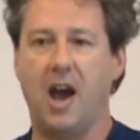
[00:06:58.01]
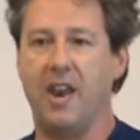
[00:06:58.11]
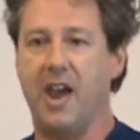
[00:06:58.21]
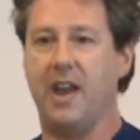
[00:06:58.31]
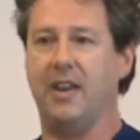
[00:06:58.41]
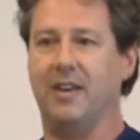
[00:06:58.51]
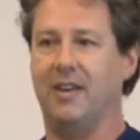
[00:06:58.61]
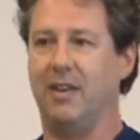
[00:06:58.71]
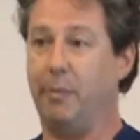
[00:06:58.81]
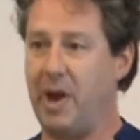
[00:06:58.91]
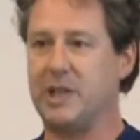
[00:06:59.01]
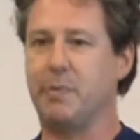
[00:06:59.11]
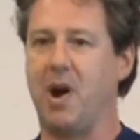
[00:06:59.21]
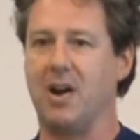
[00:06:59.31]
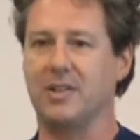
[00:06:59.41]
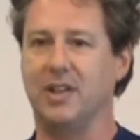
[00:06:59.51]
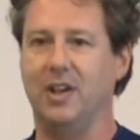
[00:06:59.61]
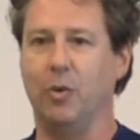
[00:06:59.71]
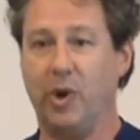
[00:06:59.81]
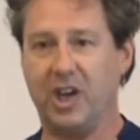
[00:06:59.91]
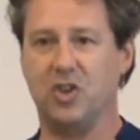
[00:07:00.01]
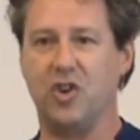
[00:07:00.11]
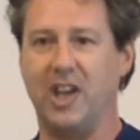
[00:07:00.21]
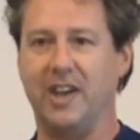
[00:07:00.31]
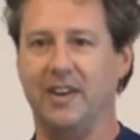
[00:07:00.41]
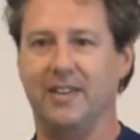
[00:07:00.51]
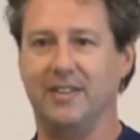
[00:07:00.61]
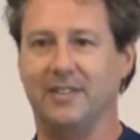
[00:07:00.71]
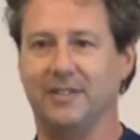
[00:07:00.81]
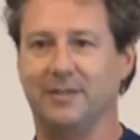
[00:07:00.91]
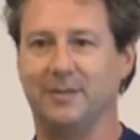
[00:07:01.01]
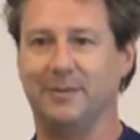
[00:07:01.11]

And then, the best part, we can drink it.